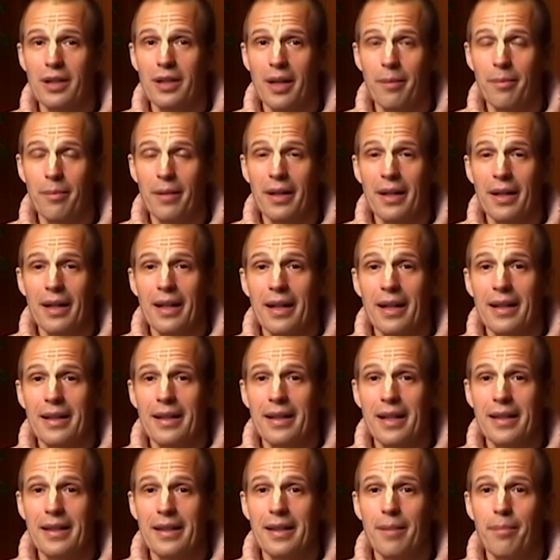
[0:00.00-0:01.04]
him
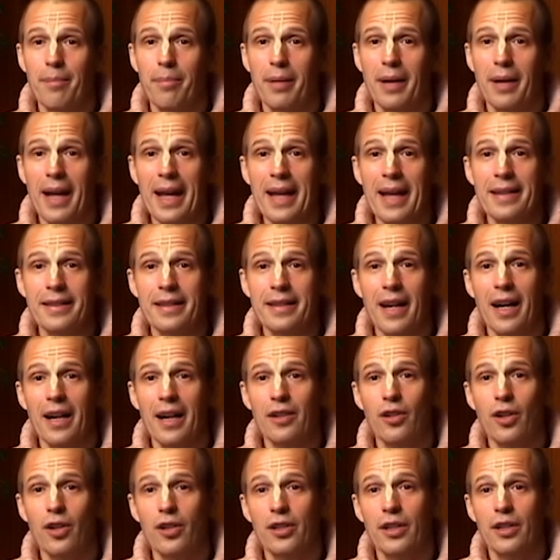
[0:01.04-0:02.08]
that the plates are
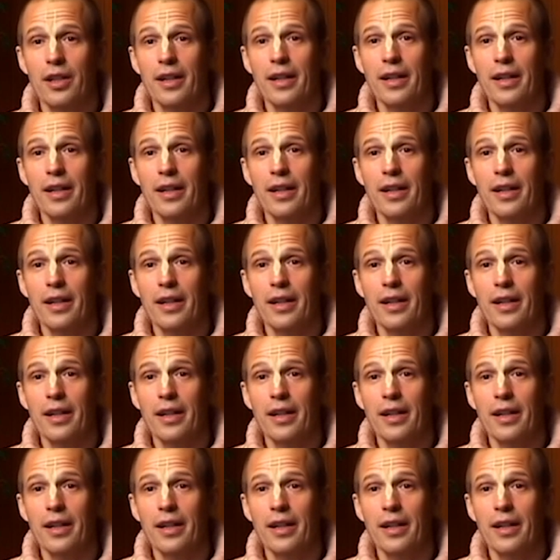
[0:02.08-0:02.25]
not